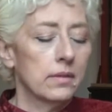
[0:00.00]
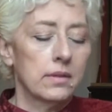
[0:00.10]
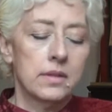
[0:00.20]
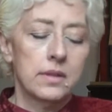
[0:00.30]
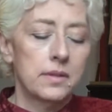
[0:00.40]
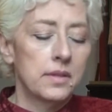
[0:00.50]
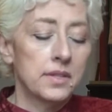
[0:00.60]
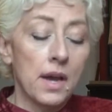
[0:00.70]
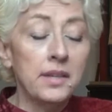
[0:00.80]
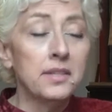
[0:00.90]
The
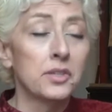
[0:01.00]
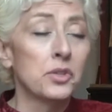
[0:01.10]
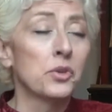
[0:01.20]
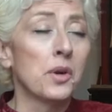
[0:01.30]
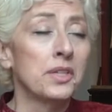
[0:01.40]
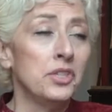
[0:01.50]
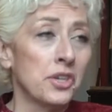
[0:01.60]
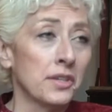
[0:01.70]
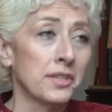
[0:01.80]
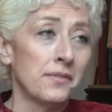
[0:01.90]
scientists are trying to
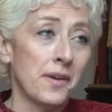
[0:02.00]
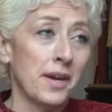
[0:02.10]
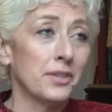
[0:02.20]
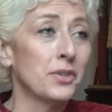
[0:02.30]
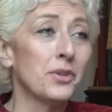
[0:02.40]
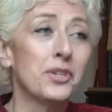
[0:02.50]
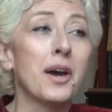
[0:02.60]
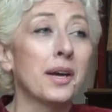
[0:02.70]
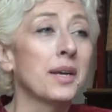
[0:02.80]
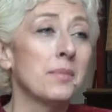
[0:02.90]
justify it, so they're
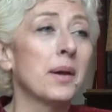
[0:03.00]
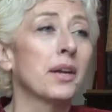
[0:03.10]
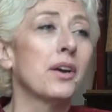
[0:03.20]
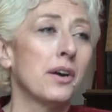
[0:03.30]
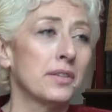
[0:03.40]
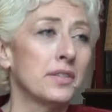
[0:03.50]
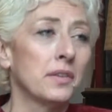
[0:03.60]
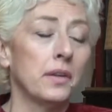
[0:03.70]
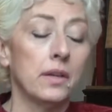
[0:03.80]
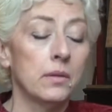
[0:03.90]
talking about it
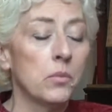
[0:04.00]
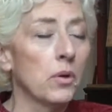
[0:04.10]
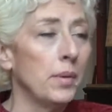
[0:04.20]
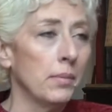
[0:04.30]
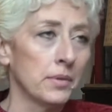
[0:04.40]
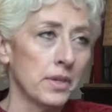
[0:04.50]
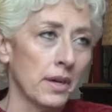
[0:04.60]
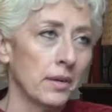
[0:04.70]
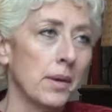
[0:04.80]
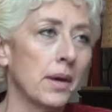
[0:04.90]
constantly. And the more people
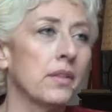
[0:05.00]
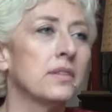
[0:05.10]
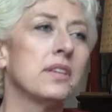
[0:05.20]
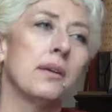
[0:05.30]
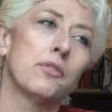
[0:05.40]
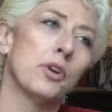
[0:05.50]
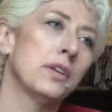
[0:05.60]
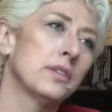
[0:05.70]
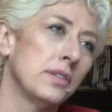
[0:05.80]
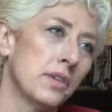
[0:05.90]
talk about it, the safer
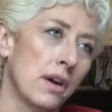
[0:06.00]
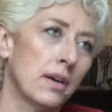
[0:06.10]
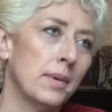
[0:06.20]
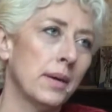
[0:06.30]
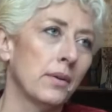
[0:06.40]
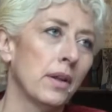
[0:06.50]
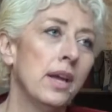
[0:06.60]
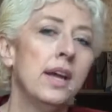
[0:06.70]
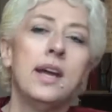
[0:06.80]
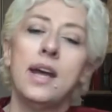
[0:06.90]
it is to talk about.
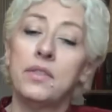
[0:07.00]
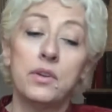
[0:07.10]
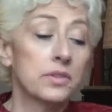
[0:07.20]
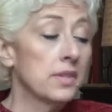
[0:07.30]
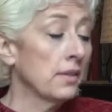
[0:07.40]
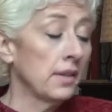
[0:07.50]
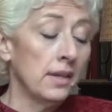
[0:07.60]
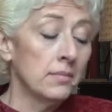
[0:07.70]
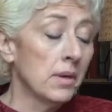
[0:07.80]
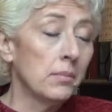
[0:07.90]
There's
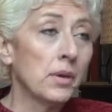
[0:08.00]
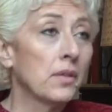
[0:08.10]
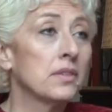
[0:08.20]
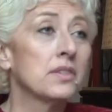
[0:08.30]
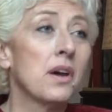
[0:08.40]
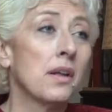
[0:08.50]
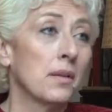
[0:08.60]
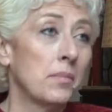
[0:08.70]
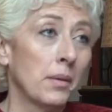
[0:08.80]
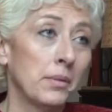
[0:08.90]
nothing in my book that's not
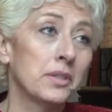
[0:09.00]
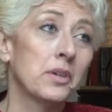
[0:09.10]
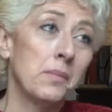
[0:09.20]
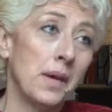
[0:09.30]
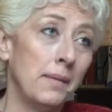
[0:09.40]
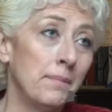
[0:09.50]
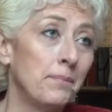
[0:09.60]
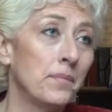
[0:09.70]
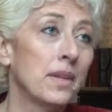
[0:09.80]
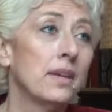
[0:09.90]
in the public domain,